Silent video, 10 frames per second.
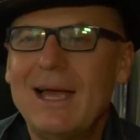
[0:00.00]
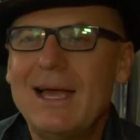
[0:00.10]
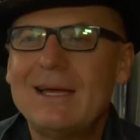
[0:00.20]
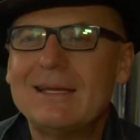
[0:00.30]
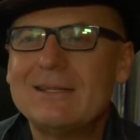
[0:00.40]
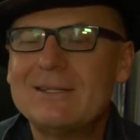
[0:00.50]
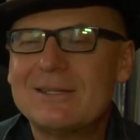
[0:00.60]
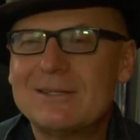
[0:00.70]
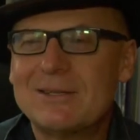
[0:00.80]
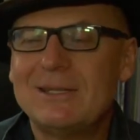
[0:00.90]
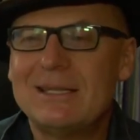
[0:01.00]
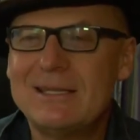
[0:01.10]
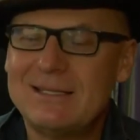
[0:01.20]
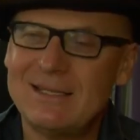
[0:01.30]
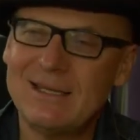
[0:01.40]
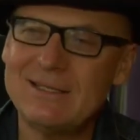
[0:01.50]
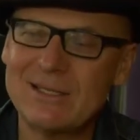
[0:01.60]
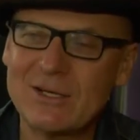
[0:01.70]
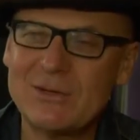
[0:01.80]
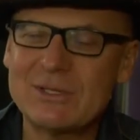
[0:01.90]
And so it's, a, it's
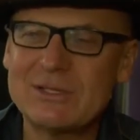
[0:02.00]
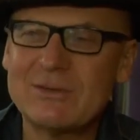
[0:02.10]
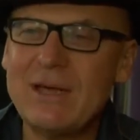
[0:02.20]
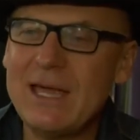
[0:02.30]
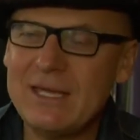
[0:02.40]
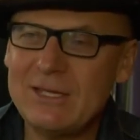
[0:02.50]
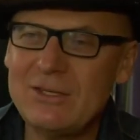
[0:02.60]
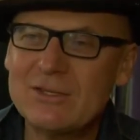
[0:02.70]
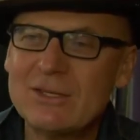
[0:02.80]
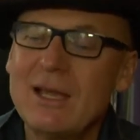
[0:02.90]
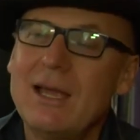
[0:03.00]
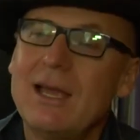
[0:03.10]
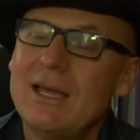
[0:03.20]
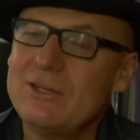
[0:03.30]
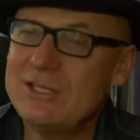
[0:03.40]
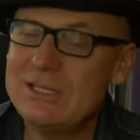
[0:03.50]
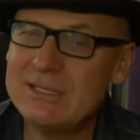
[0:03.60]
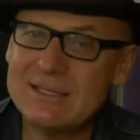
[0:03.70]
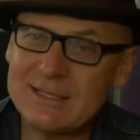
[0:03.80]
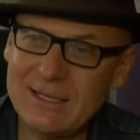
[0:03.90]
a of age. And she's
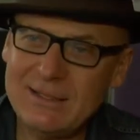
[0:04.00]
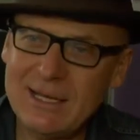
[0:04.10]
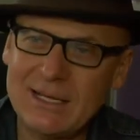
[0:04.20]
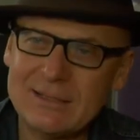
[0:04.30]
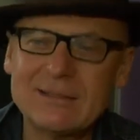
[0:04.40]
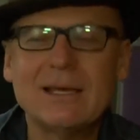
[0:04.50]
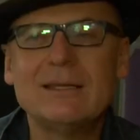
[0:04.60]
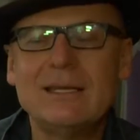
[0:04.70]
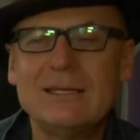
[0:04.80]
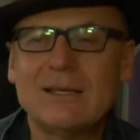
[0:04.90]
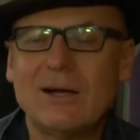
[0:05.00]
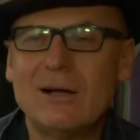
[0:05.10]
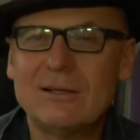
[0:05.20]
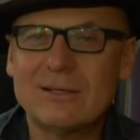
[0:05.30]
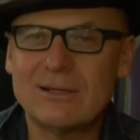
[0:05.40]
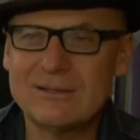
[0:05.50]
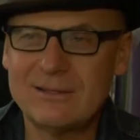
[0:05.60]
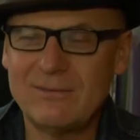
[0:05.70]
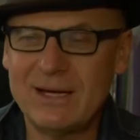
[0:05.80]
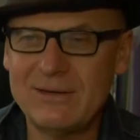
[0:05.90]
a skinhead and he's a Holocaust
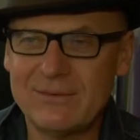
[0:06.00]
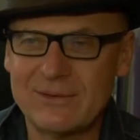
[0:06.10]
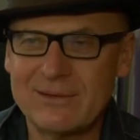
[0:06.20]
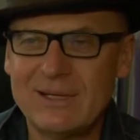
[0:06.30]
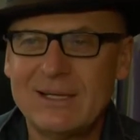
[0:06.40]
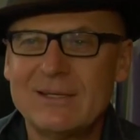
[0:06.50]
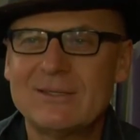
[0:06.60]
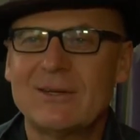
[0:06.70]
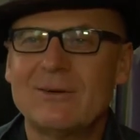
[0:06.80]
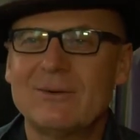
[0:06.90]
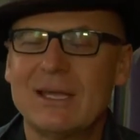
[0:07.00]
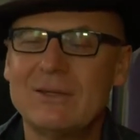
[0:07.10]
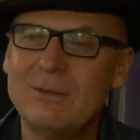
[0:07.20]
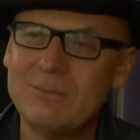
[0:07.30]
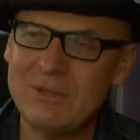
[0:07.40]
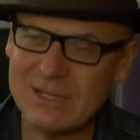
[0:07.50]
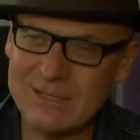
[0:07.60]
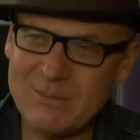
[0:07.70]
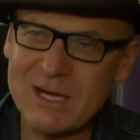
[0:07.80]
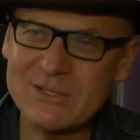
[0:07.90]
survivor. So can you, you can
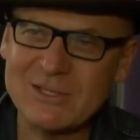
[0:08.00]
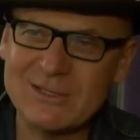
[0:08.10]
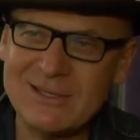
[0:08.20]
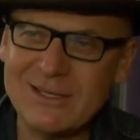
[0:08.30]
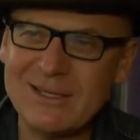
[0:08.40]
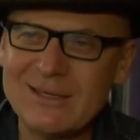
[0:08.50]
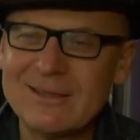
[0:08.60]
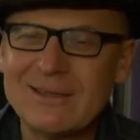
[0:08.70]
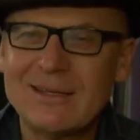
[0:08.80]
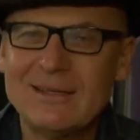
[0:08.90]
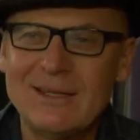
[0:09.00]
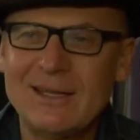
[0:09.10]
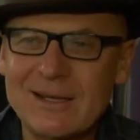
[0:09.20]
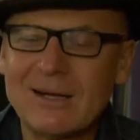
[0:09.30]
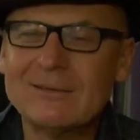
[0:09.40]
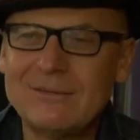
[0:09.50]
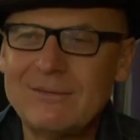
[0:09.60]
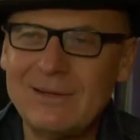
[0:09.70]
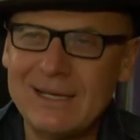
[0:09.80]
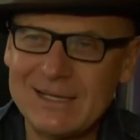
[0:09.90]
imagine the, the
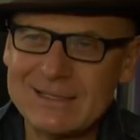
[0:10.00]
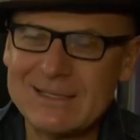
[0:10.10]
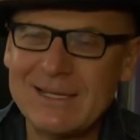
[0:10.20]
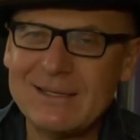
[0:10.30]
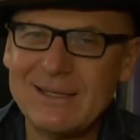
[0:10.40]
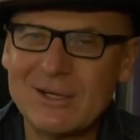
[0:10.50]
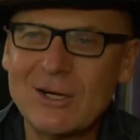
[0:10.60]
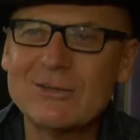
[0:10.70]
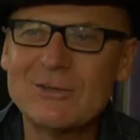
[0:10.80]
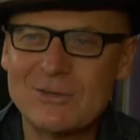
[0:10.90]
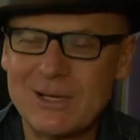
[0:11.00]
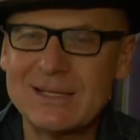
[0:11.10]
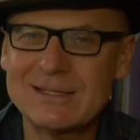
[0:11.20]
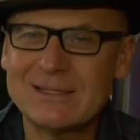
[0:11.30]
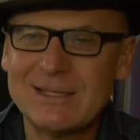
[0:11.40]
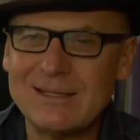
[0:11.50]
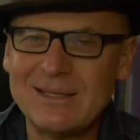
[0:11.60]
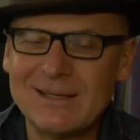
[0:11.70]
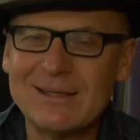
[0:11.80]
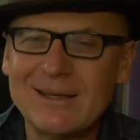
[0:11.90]
conflicts and the contrast and
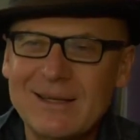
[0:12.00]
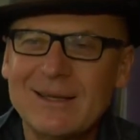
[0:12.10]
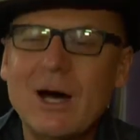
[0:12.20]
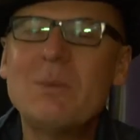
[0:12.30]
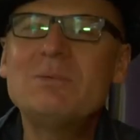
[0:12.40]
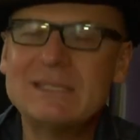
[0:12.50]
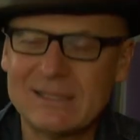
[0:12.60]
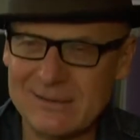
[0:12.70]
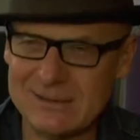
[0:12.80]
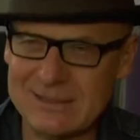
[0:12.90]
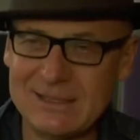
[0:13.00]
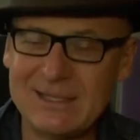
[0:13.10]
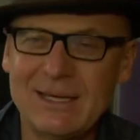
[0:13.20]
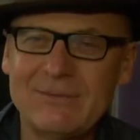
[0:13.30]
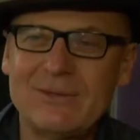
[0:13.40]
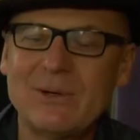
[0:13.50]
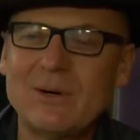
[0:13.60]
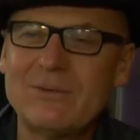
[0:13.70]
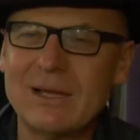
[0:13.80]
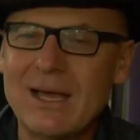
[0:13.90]
the obstacles that they have to
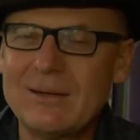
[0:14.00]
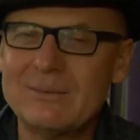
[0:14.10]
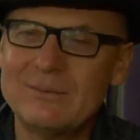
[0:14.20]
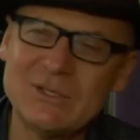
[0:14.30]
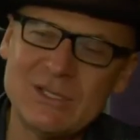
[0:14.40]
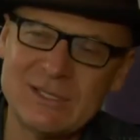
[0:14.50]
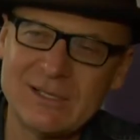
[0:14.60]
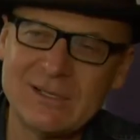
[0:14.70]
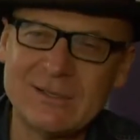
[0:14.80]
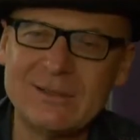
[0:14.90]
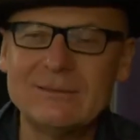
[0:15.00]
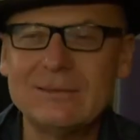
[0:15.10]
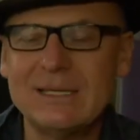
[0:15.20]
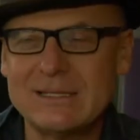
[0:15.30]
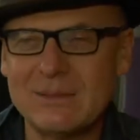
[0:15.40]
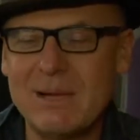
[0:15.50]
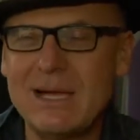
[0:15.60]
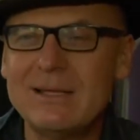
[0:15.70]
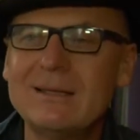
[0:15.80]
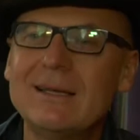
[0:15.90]
overcome. She's a girl, he's a
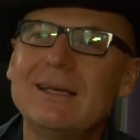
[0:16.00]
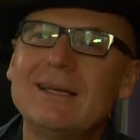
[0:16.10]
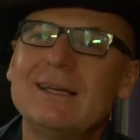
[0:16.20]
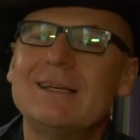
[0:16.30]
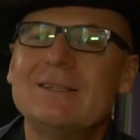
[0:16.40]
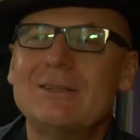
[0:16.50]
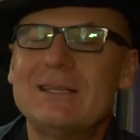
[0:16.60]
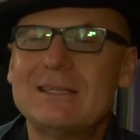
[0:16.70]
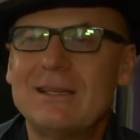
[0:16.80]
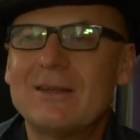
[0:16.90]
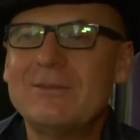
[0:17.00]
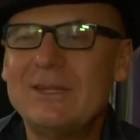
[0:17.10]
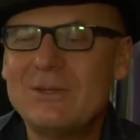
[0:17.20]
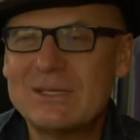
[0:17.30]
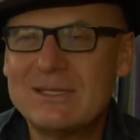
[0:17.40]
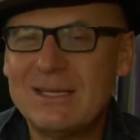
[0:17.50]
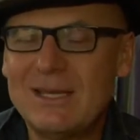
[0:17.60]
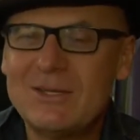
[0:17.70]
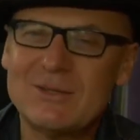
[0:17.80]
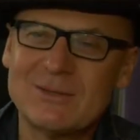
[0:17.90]
man. So there's a lot of interesting
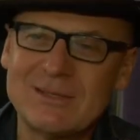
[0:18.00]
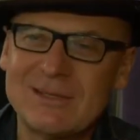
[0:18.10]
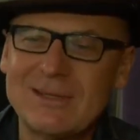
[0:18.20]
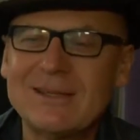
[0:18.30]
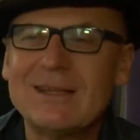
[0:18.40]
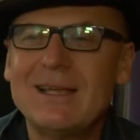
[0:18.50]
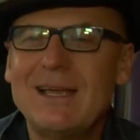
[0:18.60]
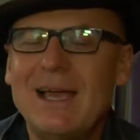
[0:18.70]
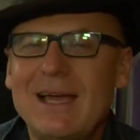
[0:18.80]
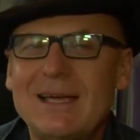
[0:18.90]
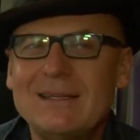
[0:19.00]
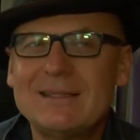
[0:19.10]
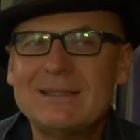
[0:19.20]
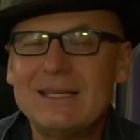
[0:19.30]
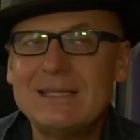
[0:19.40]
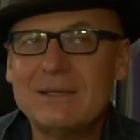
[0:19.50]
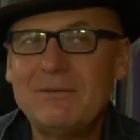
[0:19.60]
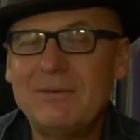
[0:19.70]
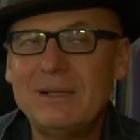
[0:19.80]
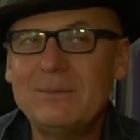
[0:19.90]
issues and it's a
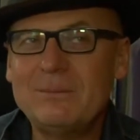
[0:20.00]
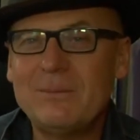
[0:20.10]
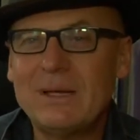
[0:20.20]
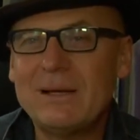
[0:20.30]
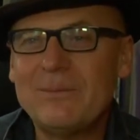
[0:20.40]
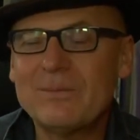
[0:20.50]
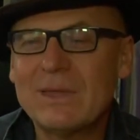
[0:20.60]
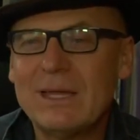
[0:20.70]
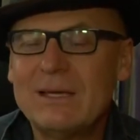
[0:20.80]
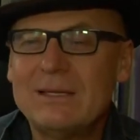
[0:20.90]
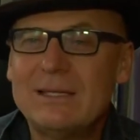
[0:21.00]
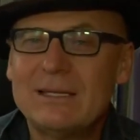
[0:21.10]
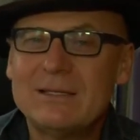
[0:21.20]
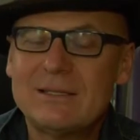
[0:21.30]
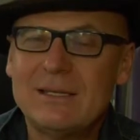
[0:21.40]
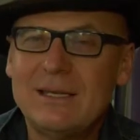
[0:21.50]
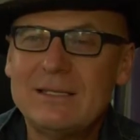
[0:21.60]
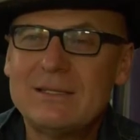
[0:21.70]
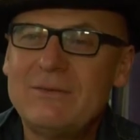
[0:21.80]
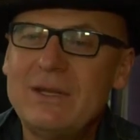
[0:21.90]
film um, that
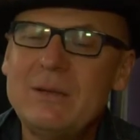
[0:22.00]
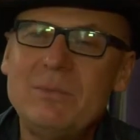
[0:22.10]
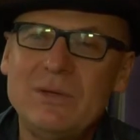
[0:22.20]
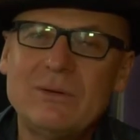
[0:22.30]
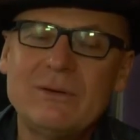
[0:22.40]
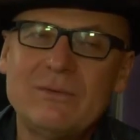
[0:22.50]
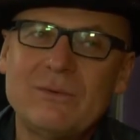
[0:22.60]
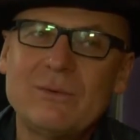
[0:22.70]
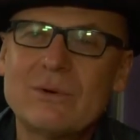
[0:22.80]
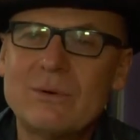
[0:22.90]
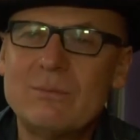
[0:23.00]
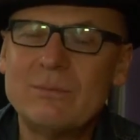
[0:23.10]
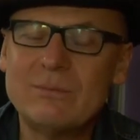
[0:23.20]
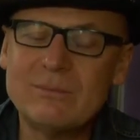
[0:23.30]
it's a very beautiful, um,